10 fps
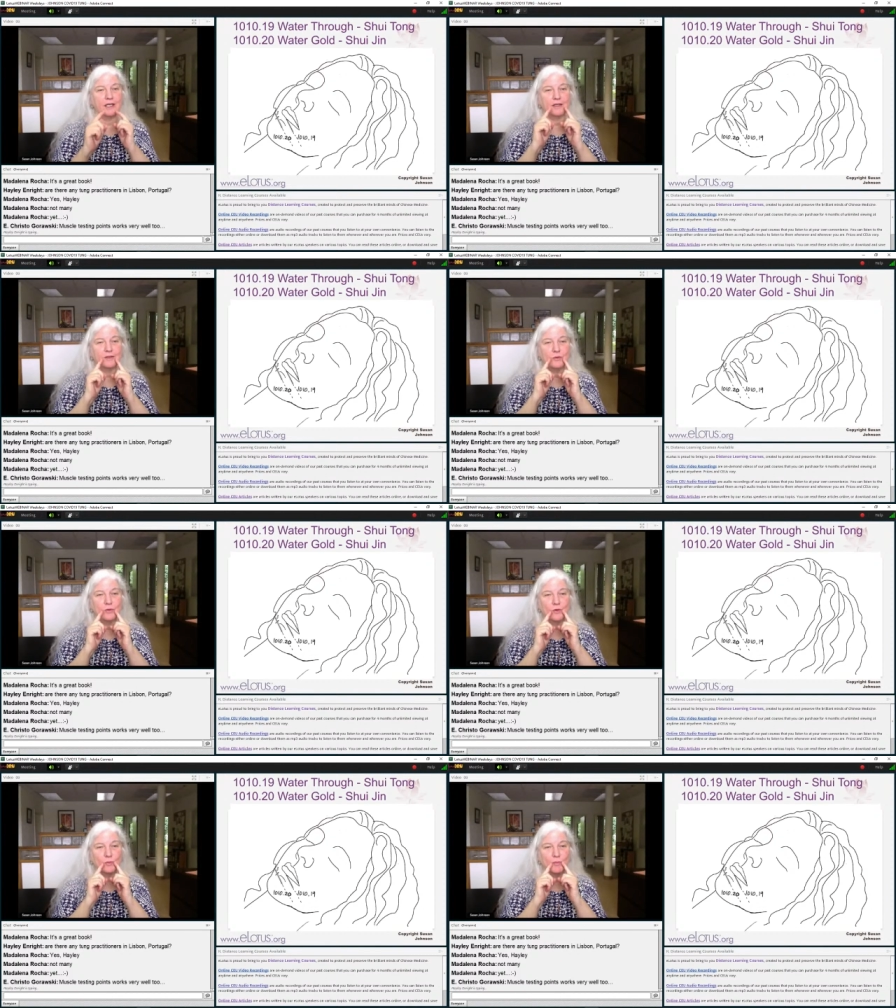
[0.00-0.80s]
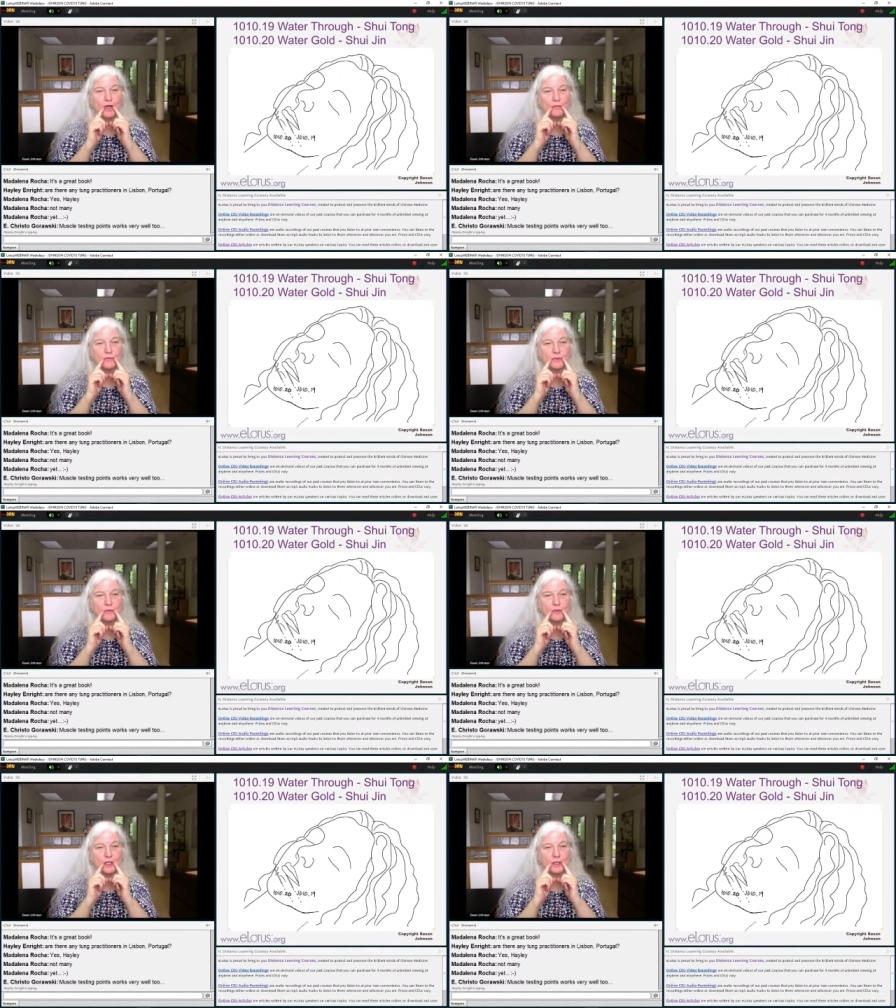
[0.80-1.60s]
and the mouth
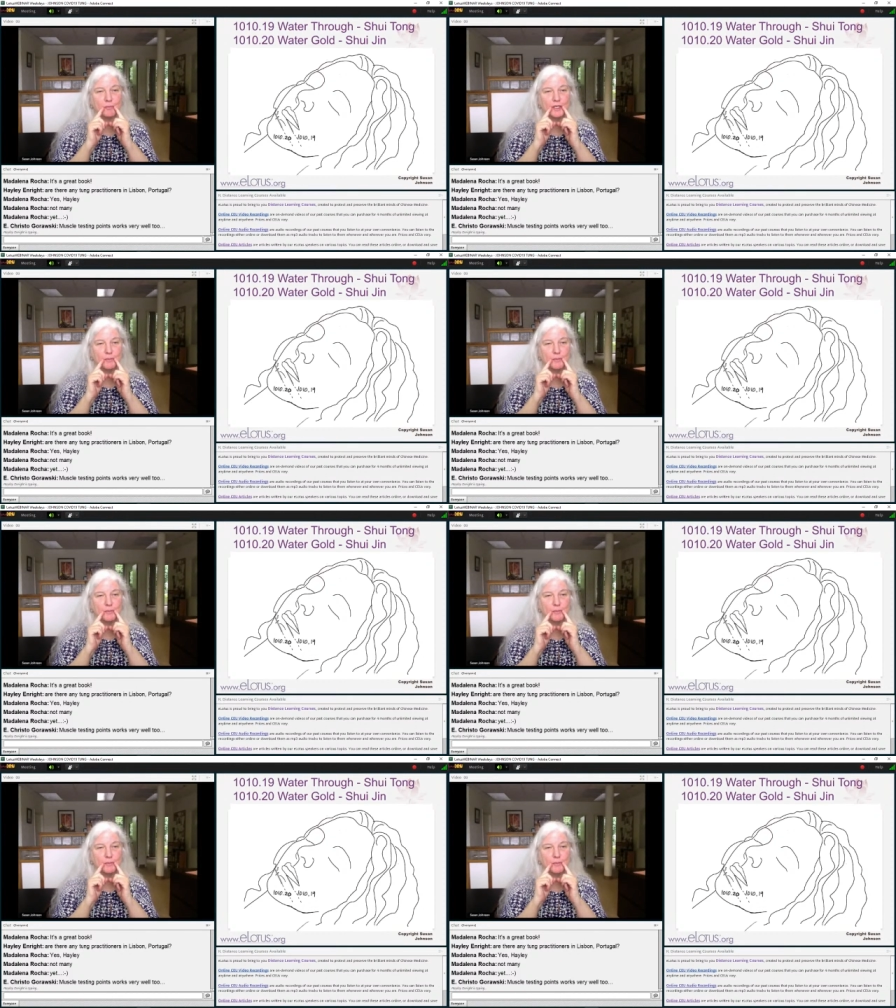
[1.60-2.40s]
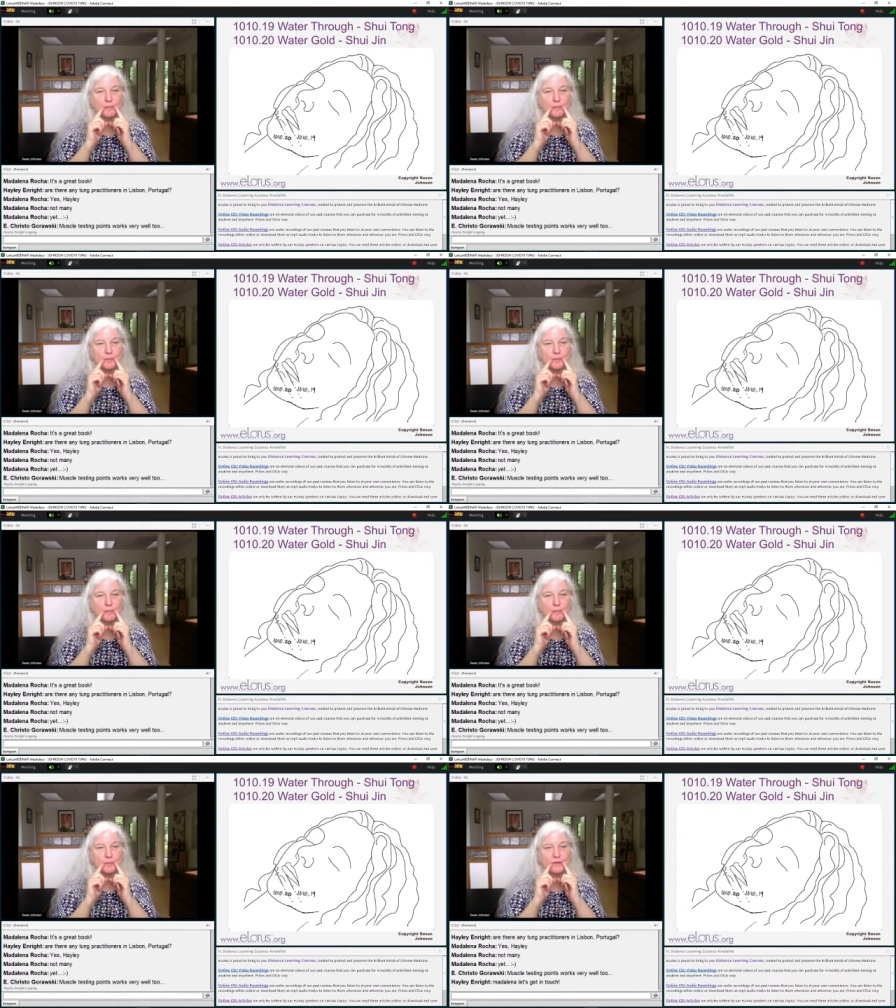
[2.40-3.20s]
uh, pigment
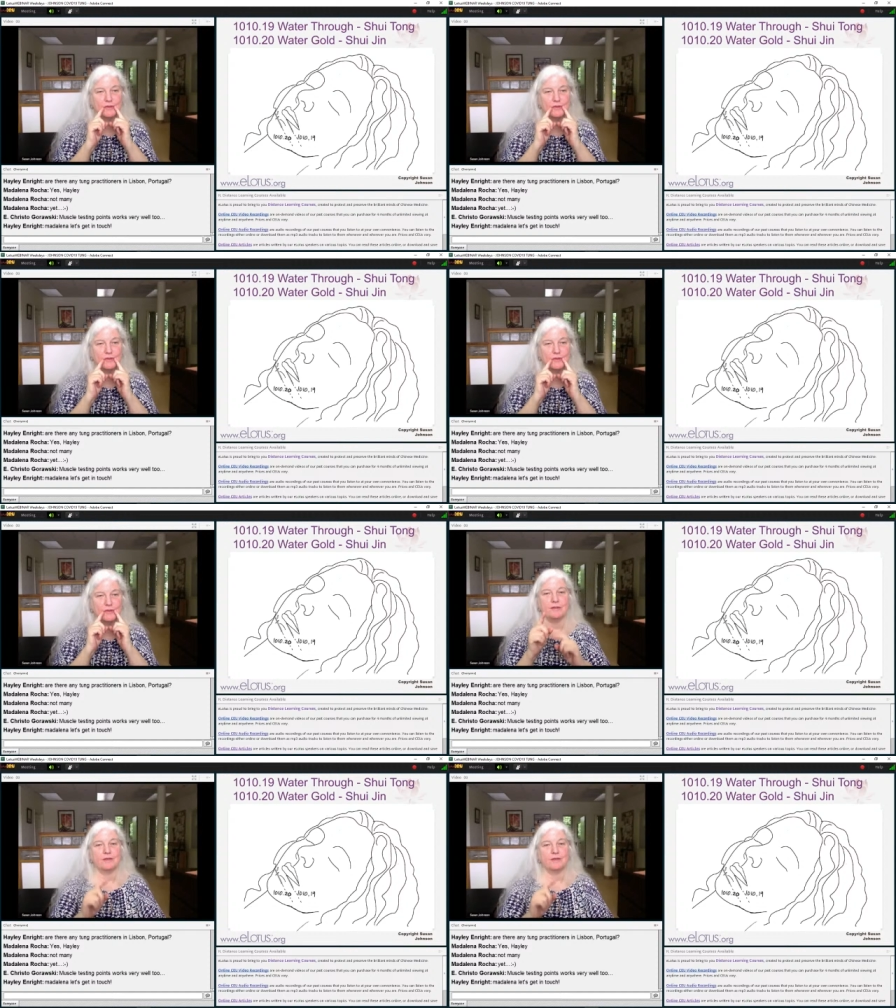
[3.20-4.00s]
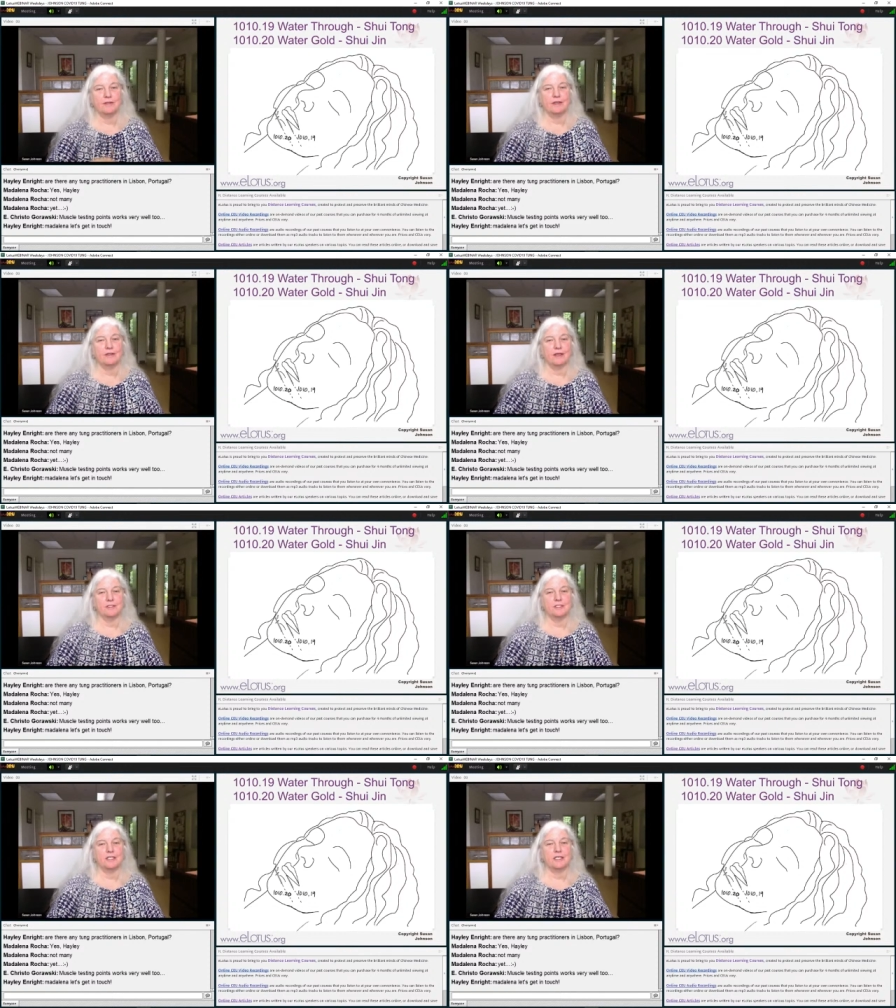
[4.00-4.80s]
halfway will be 10, 10,
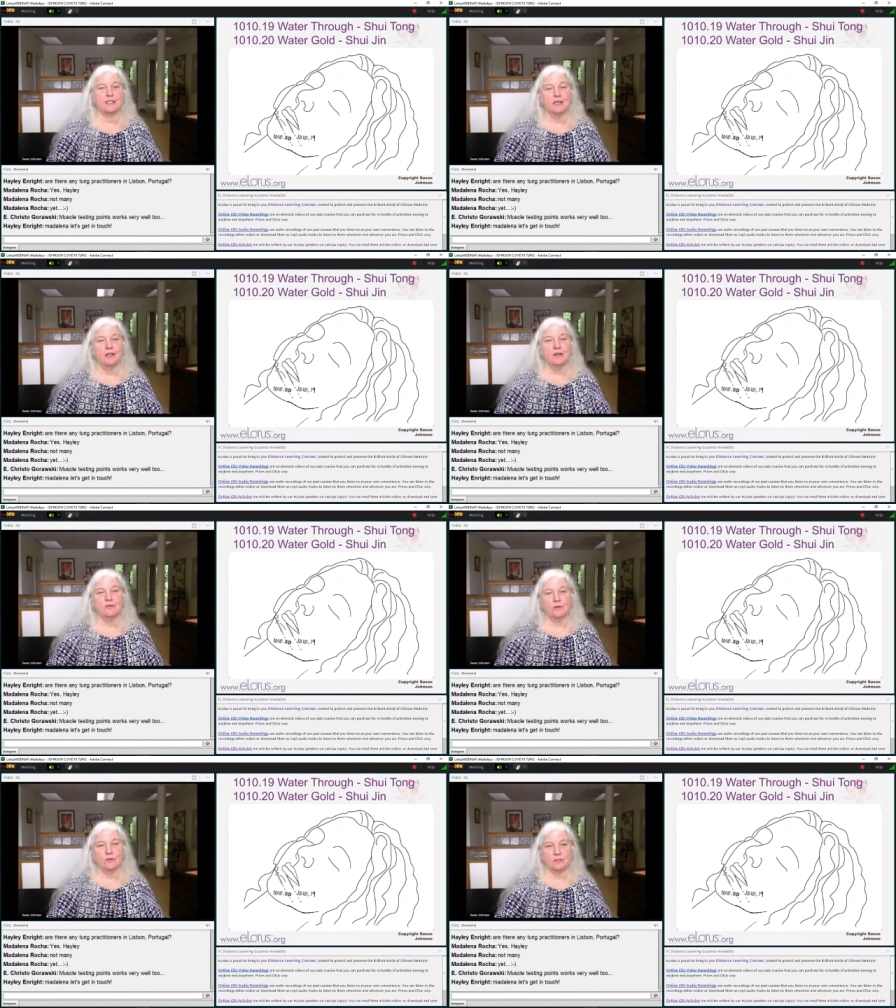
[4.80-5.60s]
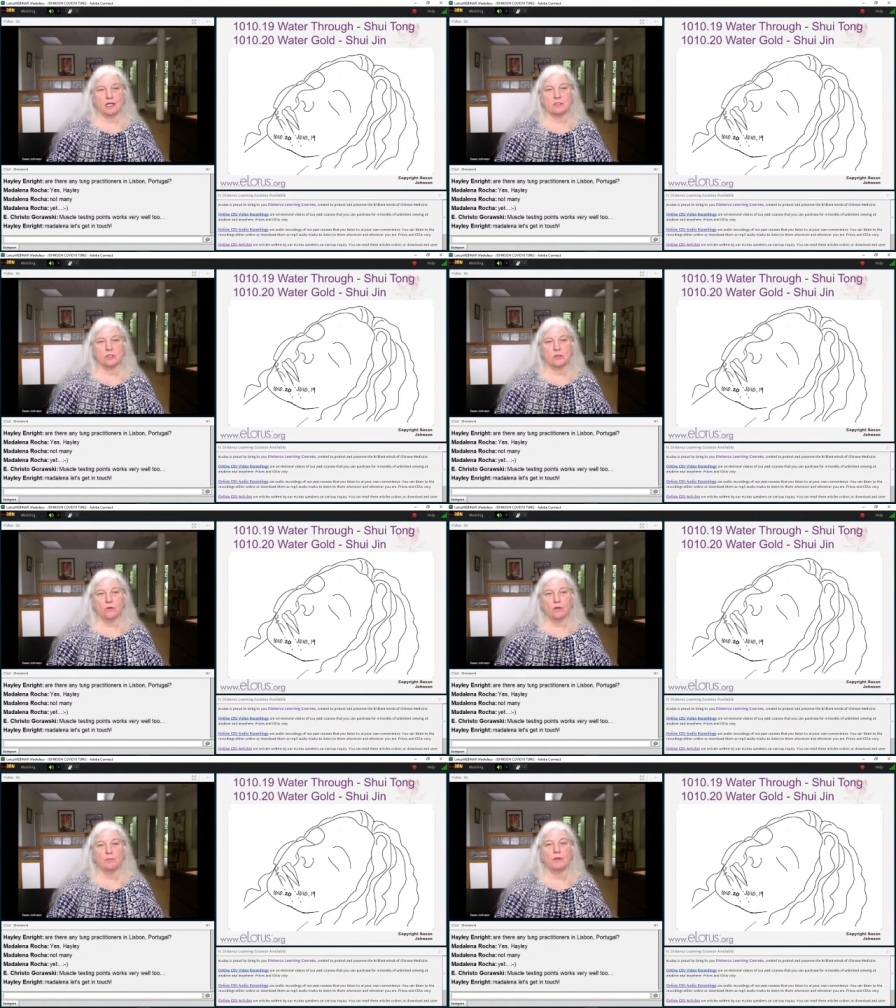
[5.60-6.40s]
19. So it's actually
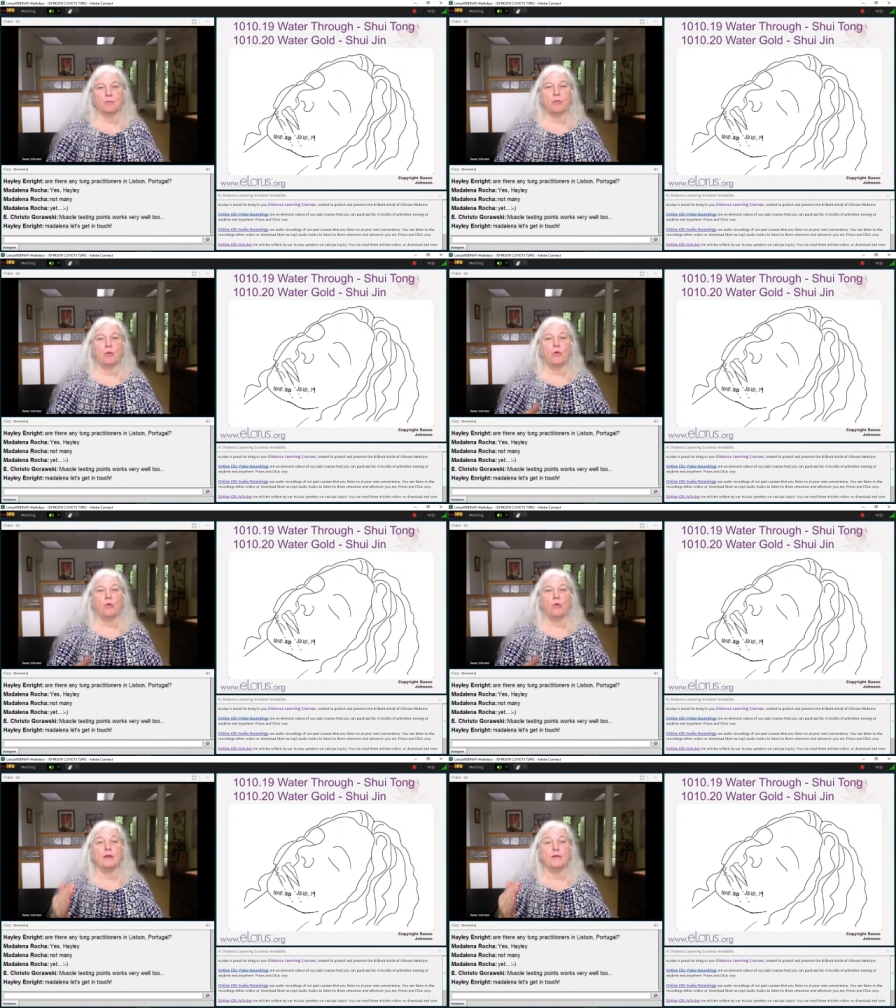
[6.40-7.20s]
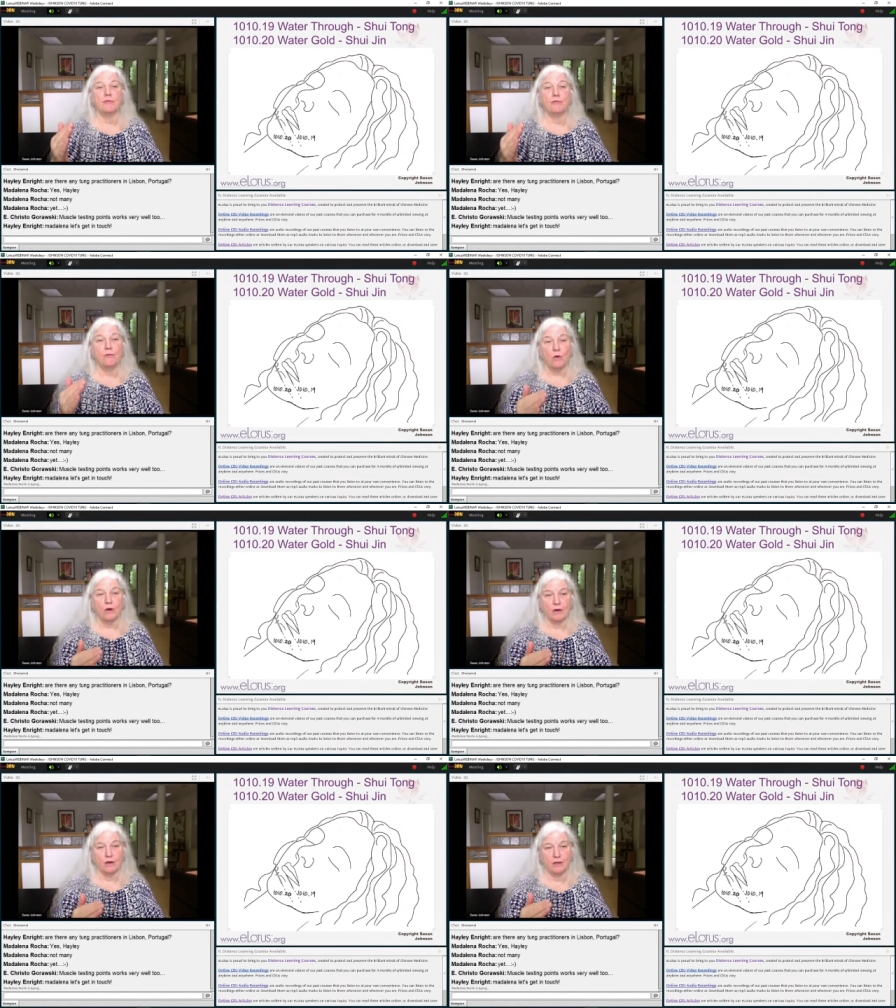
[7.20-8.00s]
going to be
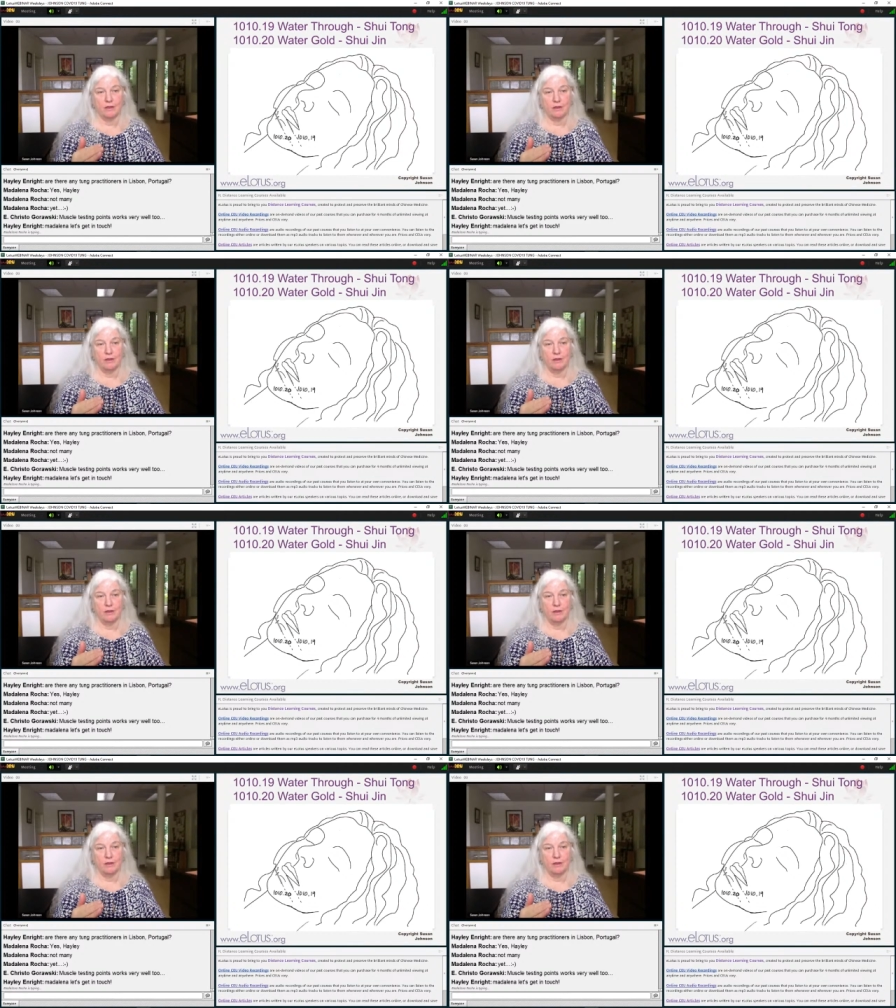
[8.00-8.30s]
0.4